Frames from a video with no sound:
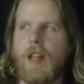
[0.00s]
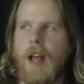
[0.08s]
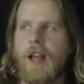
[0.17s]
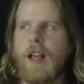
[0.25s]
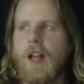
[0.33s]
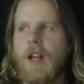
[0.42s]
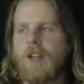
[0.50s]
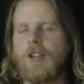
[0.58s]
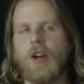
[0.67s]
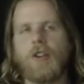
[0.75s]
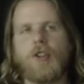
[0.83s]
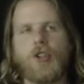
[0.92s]
Like,
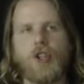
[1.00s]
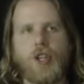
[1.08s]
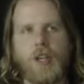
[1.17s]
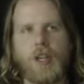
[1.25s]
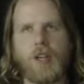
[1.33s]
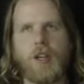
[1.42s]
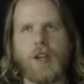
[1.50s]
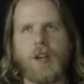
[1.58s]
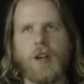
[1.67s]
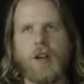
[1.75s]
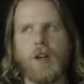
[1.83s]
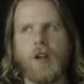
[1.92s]
does
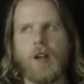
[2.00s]
she